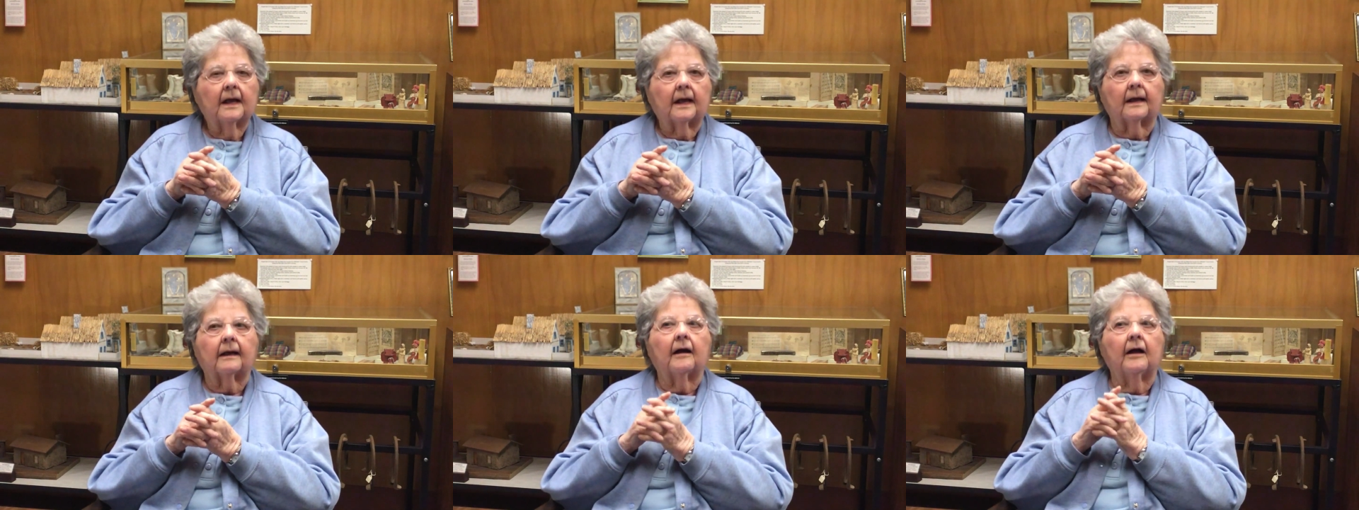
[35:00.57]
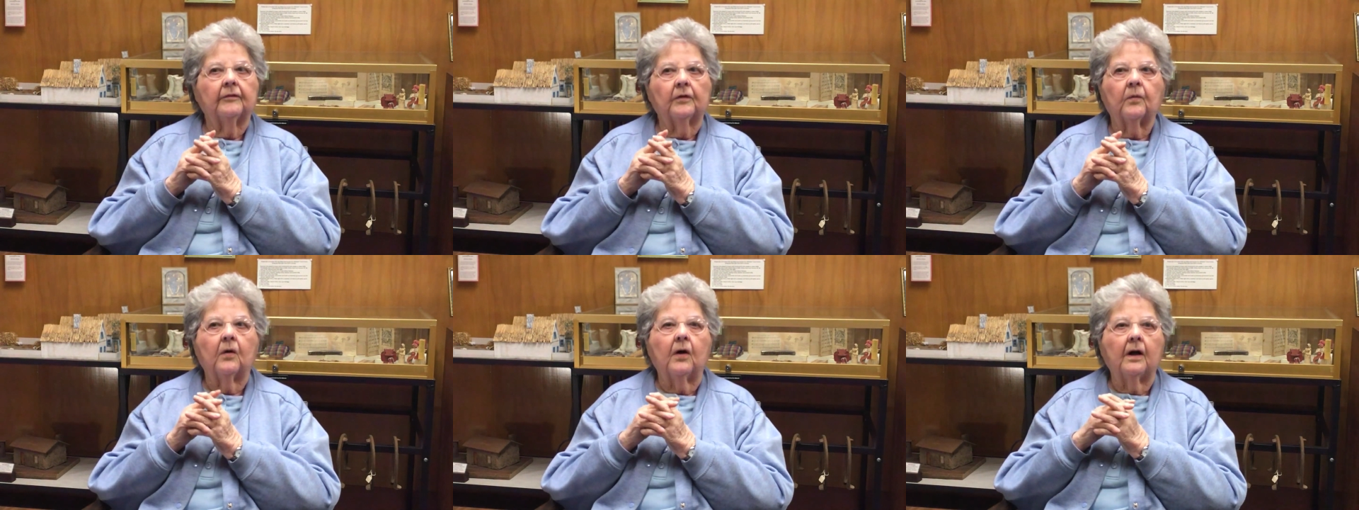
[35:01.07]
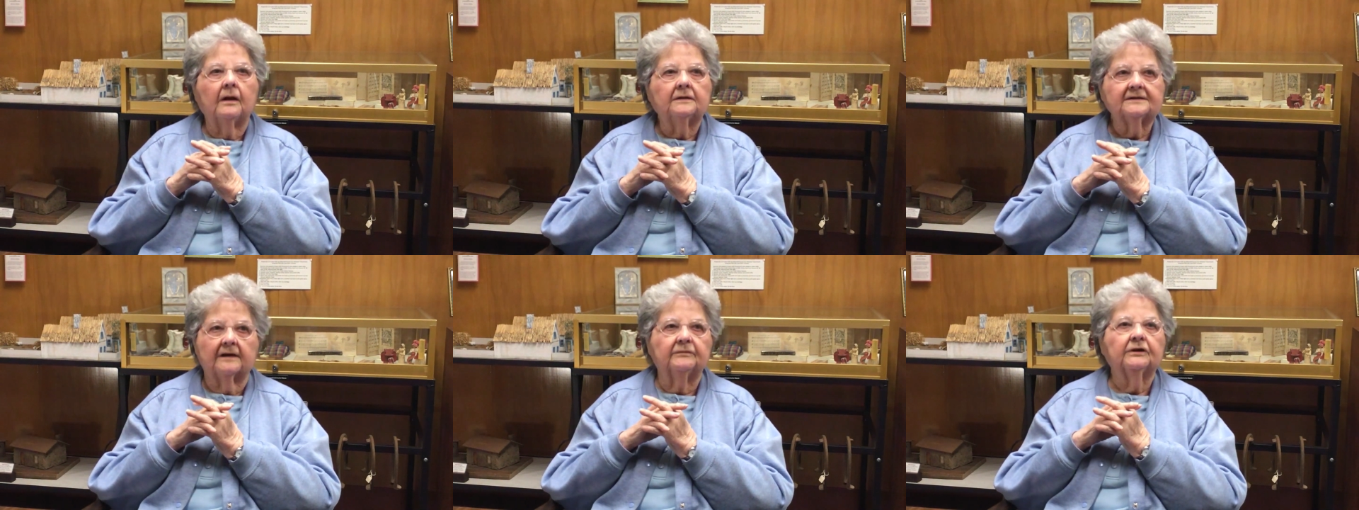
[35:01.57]
On the
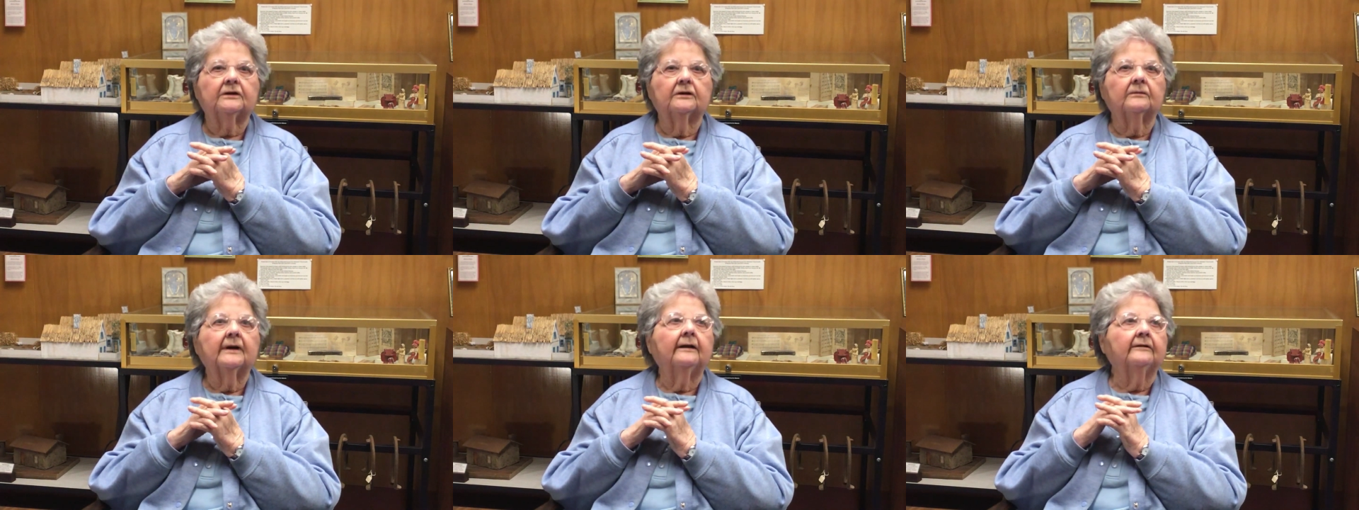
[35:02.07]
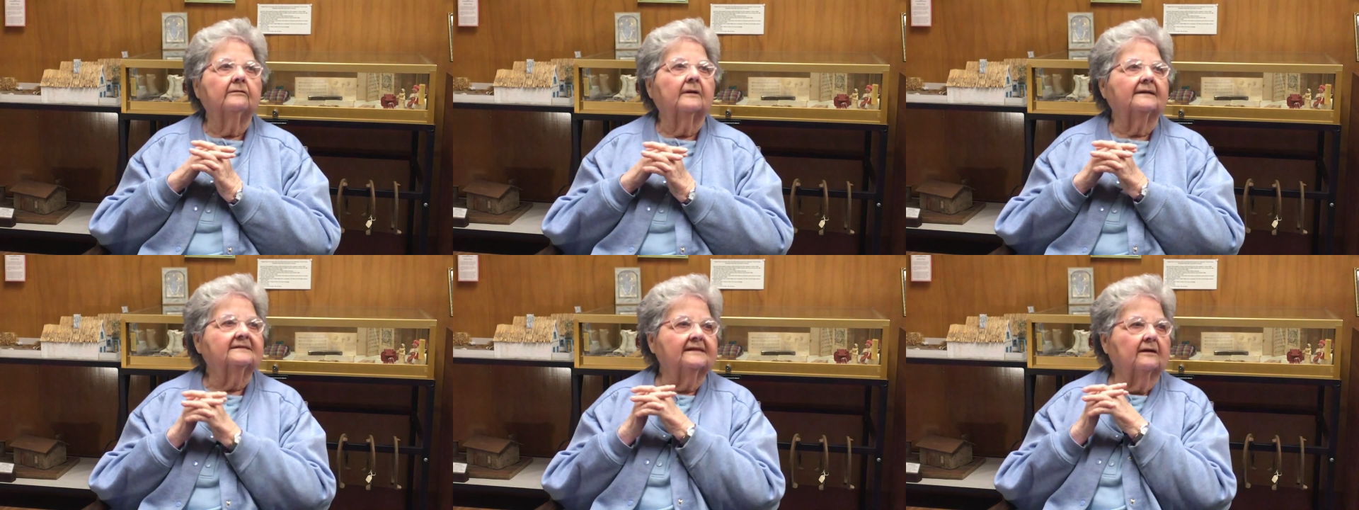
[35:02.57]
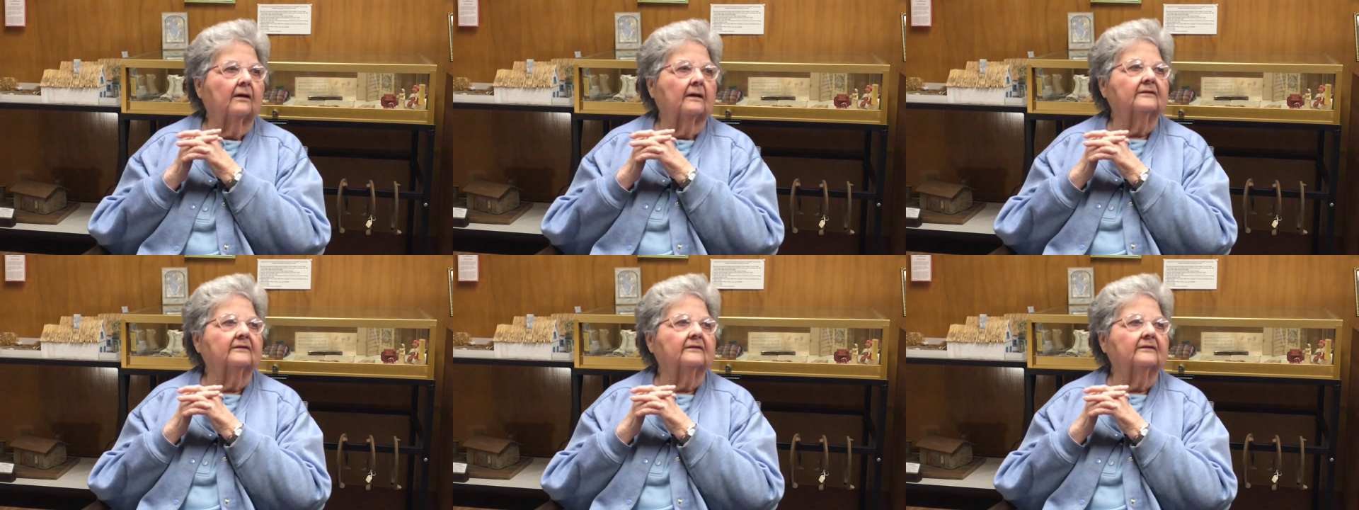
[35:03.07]
walls, I'm looking around here, I see all